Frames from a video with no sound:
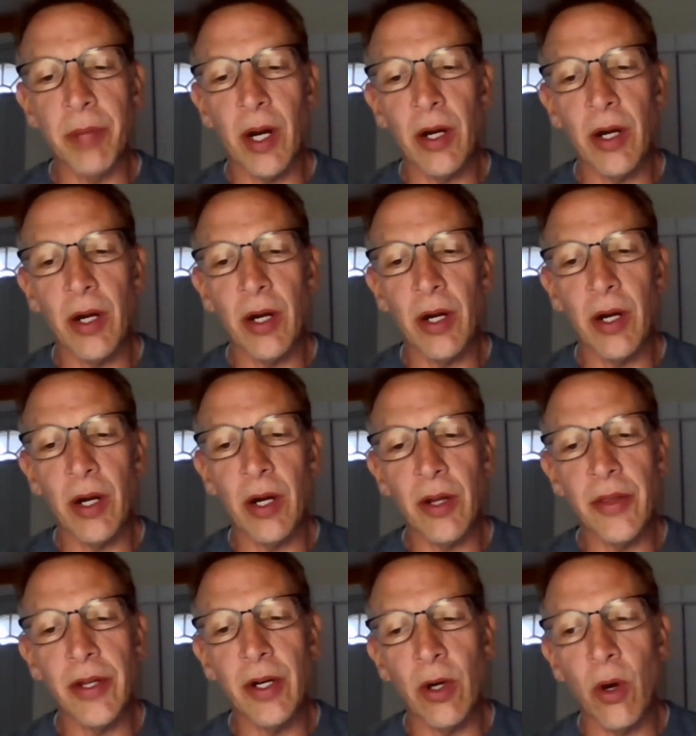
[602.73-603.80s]
but part of their
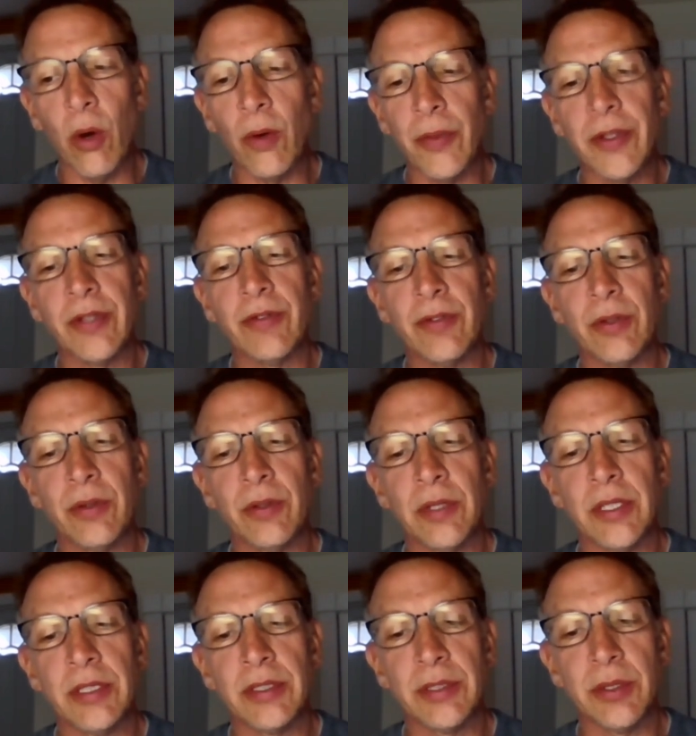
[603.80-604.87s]
oath is to
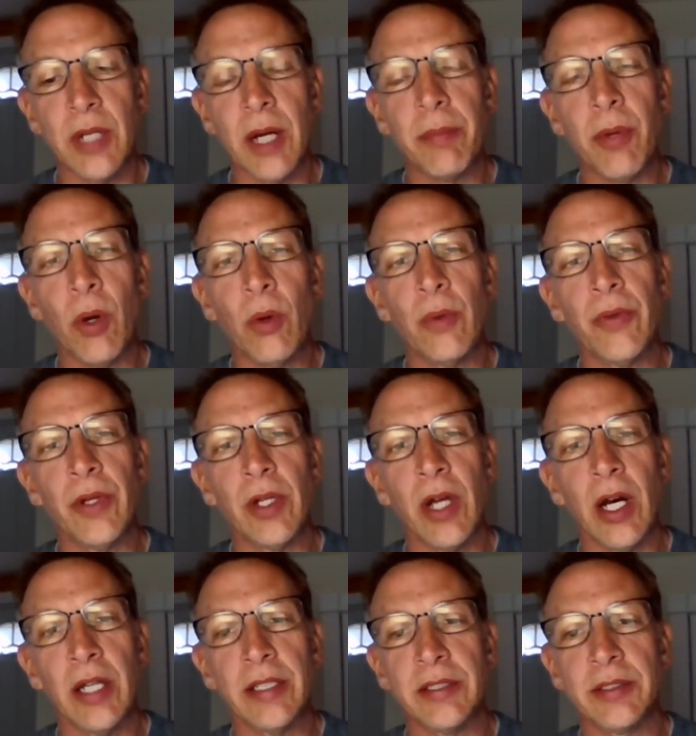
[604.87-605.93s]
is to uphold the
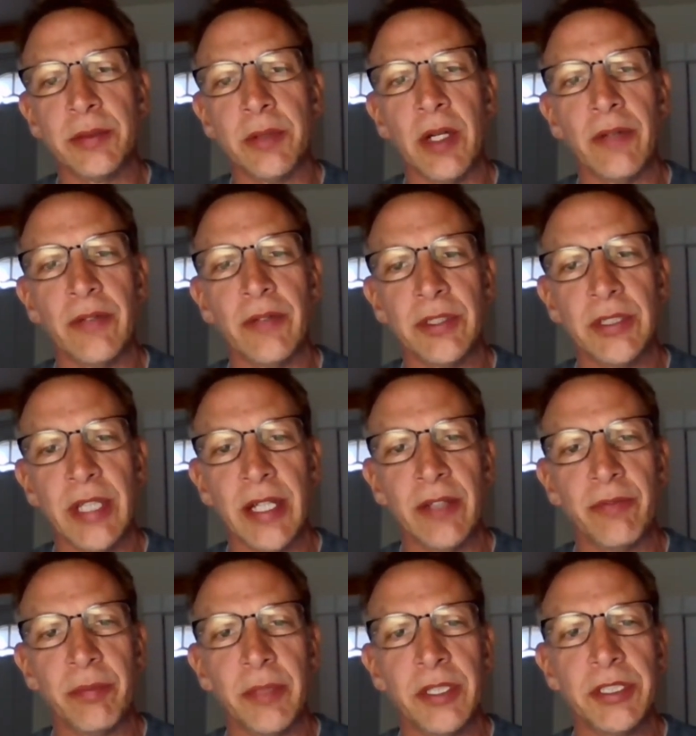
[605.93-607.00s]
laws of the
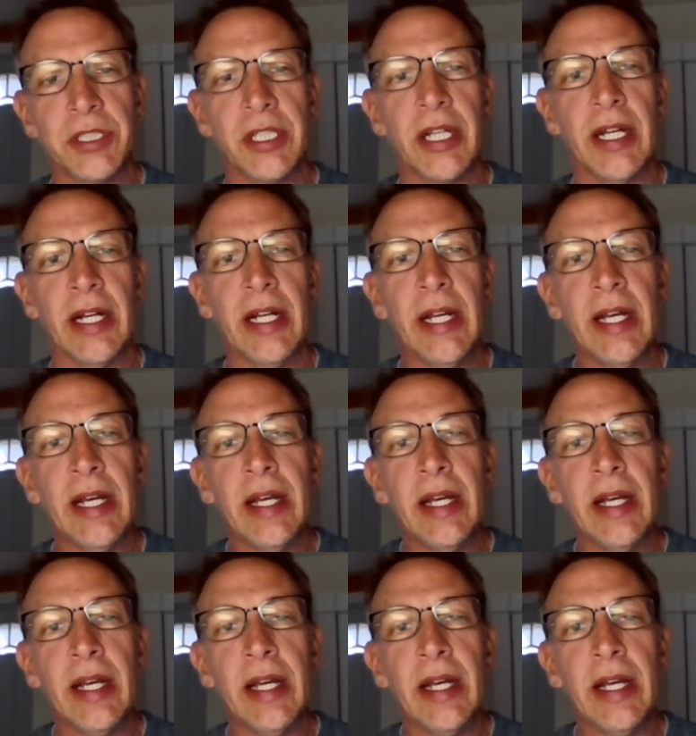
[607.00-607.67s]
state of Michigan.